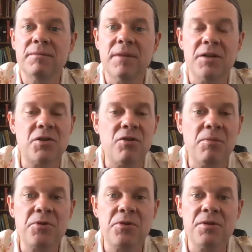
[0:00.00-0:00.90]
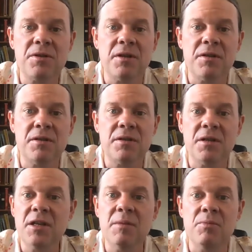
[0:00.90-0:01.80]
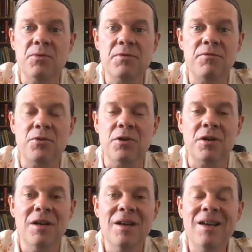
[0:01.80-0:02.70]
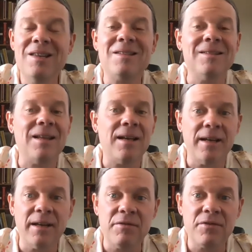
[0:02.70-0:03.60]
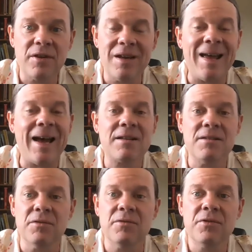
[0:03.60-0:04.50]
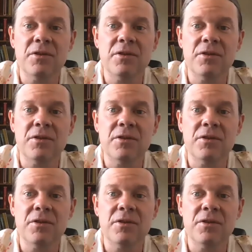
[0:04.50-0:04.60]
As scripture says in Hebrews 4, it's alive and active